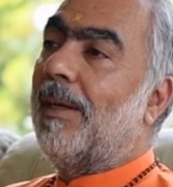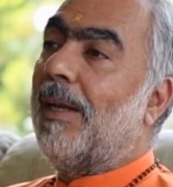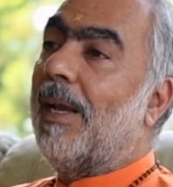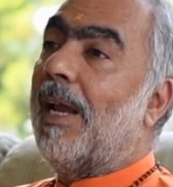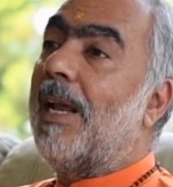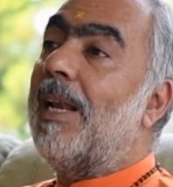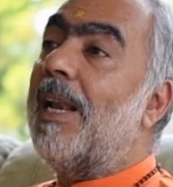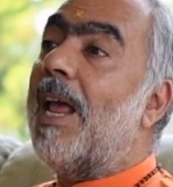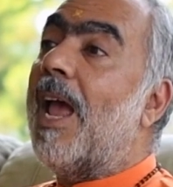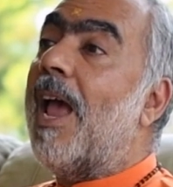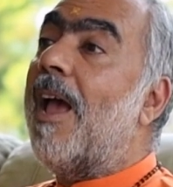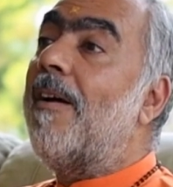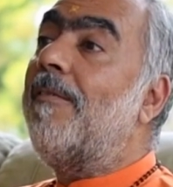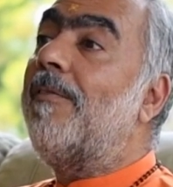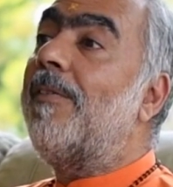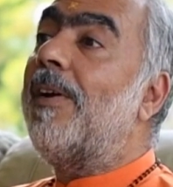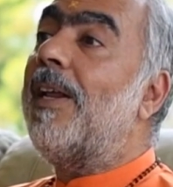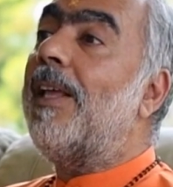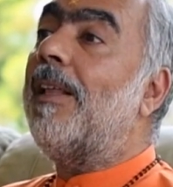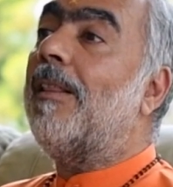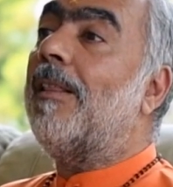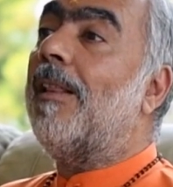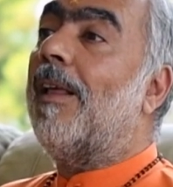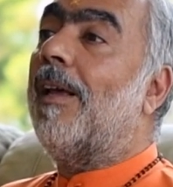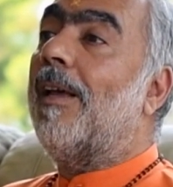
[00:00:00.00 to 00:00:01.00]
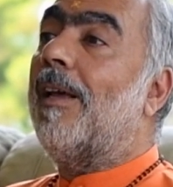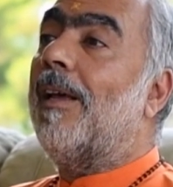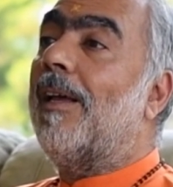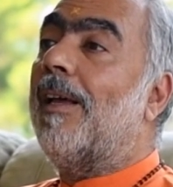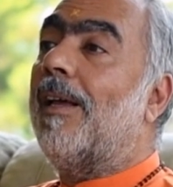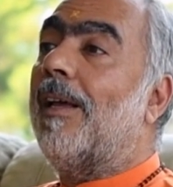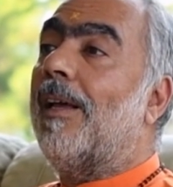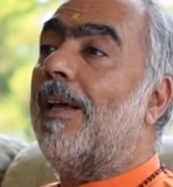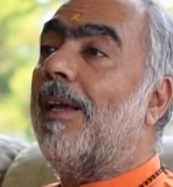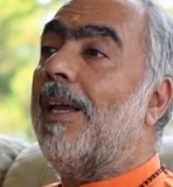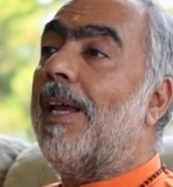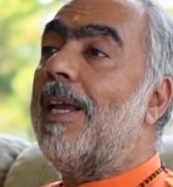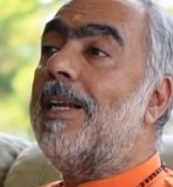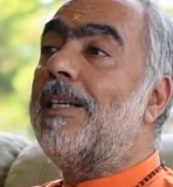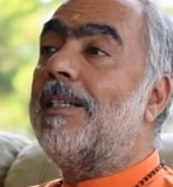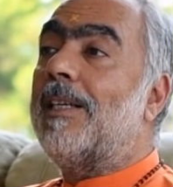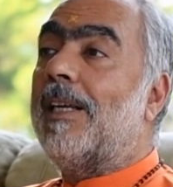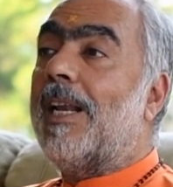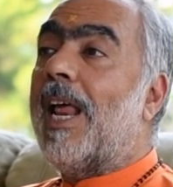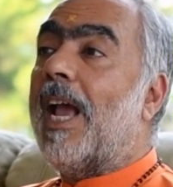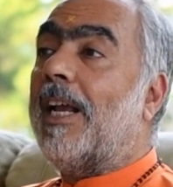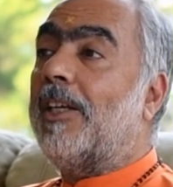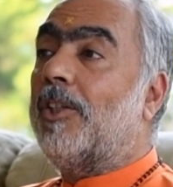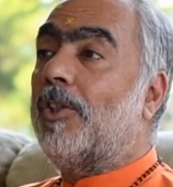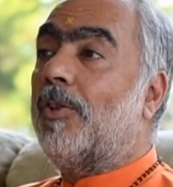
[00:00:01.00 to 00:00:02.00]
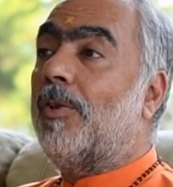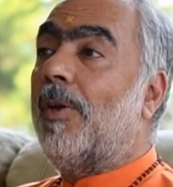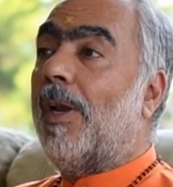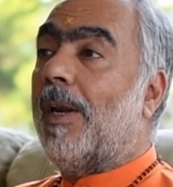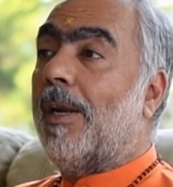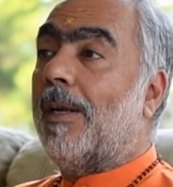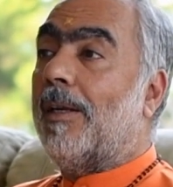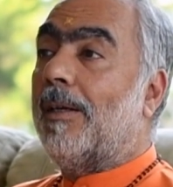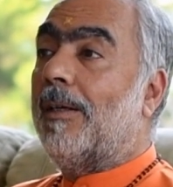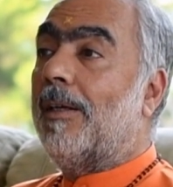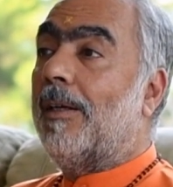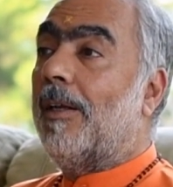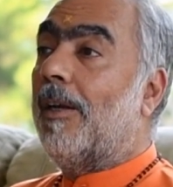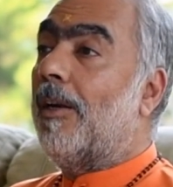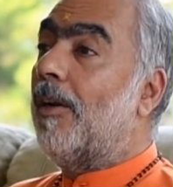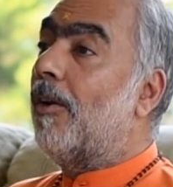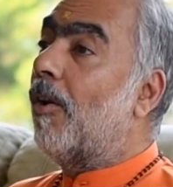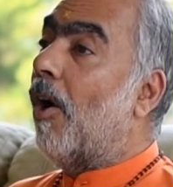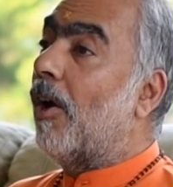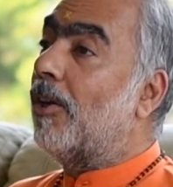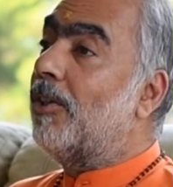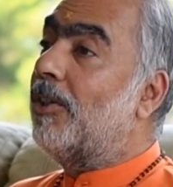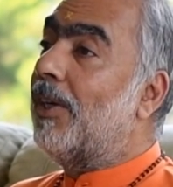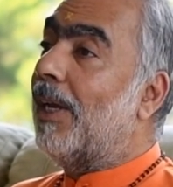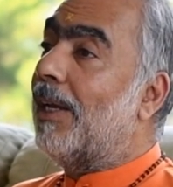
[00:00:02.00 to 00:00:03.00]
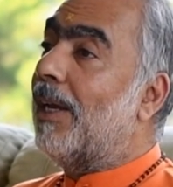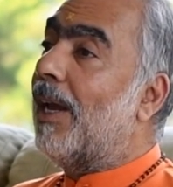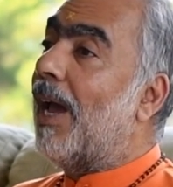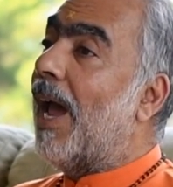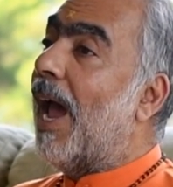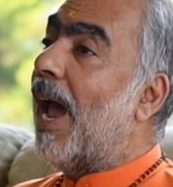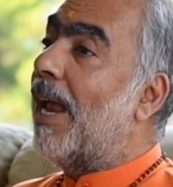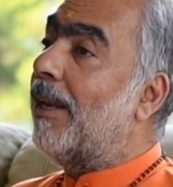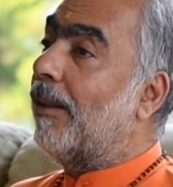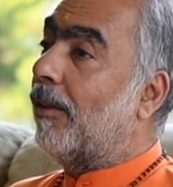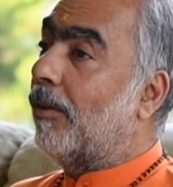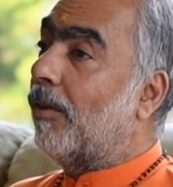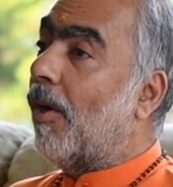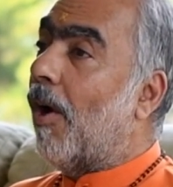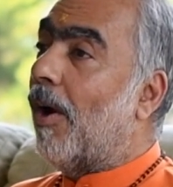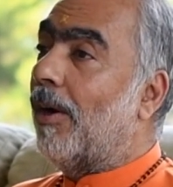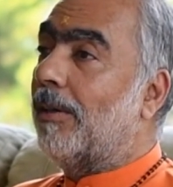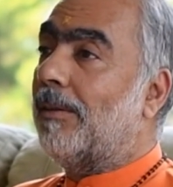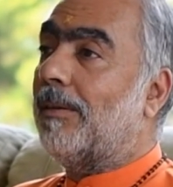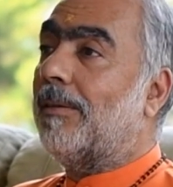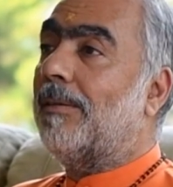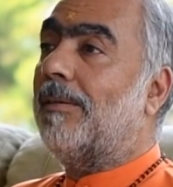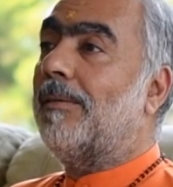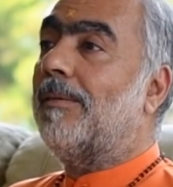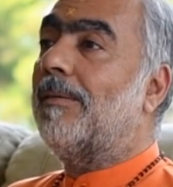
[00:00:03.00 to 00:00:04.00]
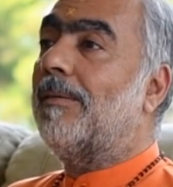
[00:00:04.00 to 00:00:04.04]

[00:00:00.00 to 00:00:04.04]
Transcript: in every intellectual logic and thought,